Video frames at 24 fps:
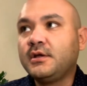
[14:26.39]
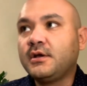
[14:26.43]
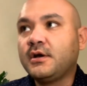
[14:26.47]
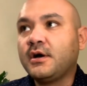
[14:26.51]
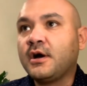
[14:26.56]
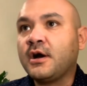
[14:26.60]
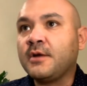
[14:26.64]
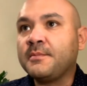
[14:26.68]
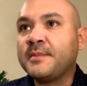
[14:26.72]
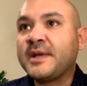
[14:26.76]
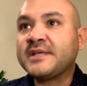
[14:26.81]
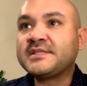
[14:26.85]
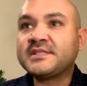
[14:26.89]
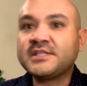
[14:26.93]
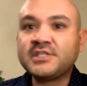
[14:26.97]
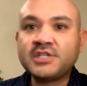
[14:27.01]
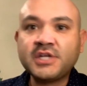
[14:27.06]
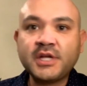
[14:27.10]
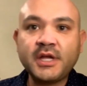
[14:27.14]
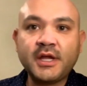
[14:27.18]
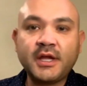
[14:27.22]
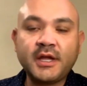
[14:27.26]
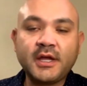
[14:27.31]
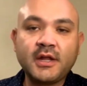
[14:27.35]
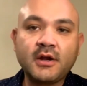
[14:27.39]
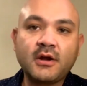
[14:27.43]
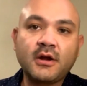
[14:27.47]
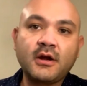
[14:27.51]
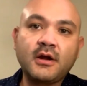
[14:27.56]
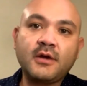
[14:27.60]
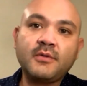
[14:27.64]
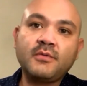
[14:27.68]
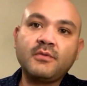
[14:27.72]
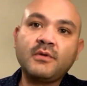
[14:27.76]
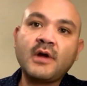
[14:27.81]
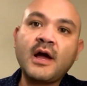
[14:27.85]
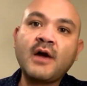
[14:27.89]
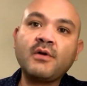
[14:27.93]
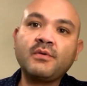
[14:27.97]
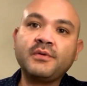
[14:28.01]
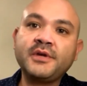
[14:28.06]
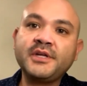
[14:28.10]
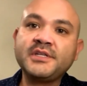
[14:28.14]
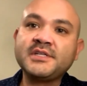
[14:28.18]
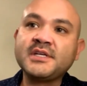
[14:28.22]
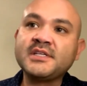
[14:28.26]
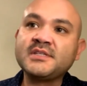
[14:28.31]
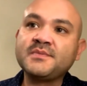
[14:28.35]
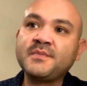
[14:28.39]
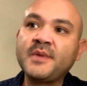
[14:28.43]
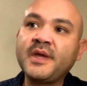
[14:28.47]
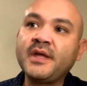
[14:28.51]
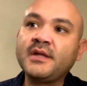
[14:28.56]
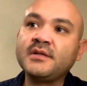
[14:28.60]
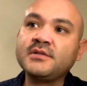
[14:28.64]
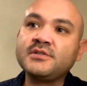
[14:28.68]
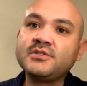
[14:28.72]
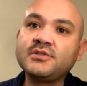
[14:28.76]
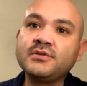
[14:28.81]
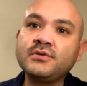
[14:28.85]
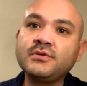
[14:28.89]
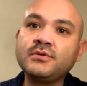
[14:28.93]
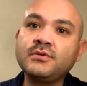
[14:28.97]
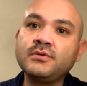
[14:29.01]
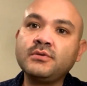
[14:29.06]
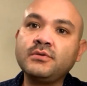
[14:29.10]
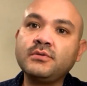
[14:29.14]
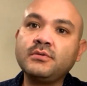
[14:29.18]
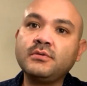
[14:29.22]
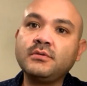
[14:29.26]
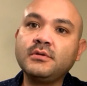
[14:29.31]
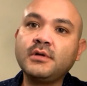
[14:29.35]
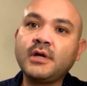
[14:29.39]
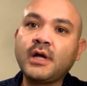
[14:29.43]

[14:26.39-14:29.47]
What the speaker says: our messaging and our outreach has been to